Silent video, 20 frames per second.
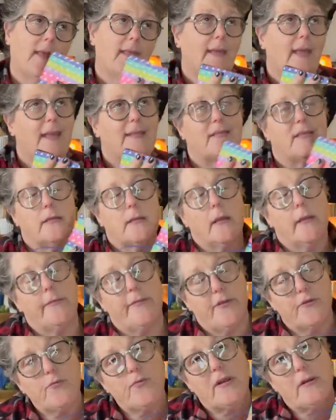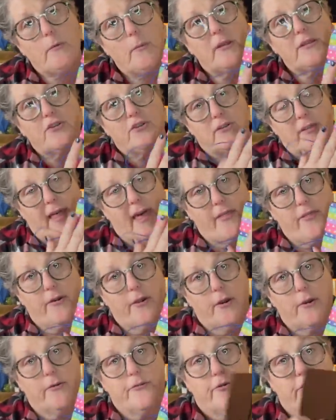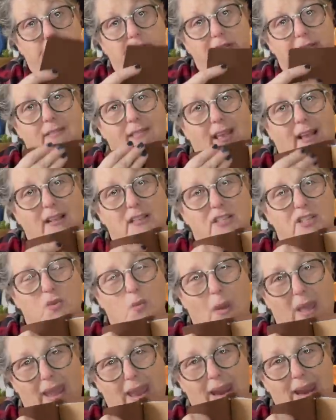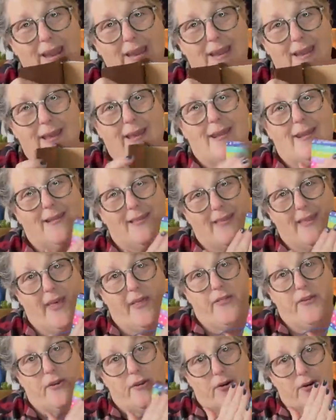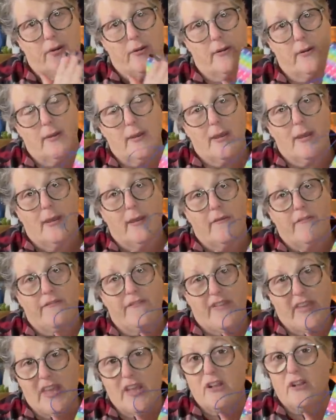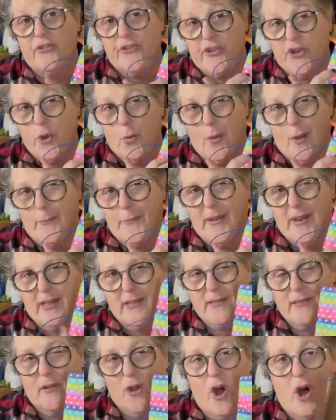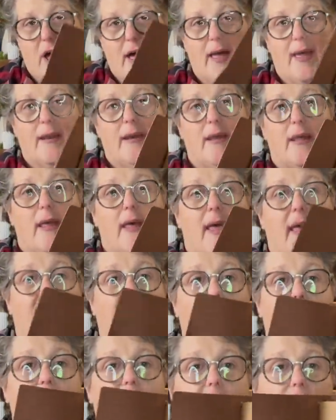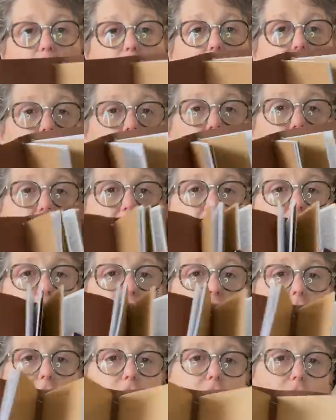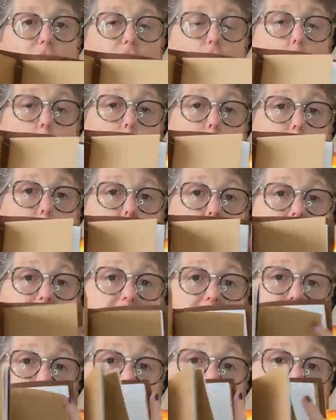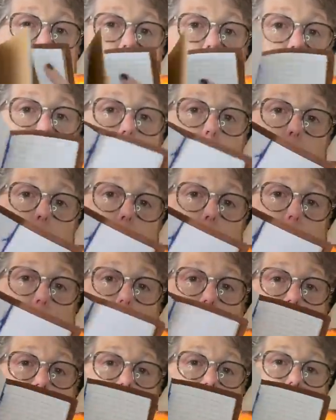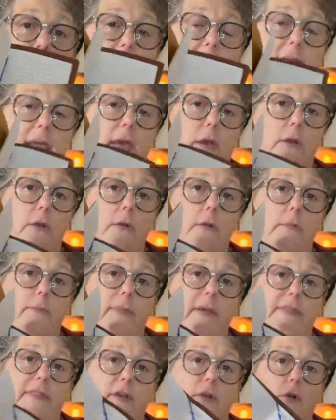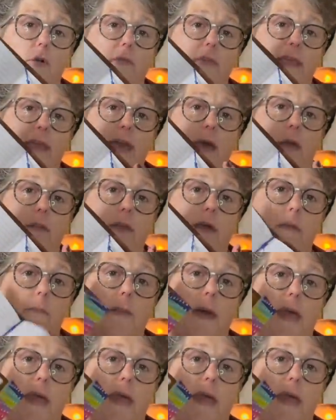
it's the real ones are leather. So this is like a suede and a leather feel to it, but it's not. And then you have notebooks that you can put in here, but they're only held in by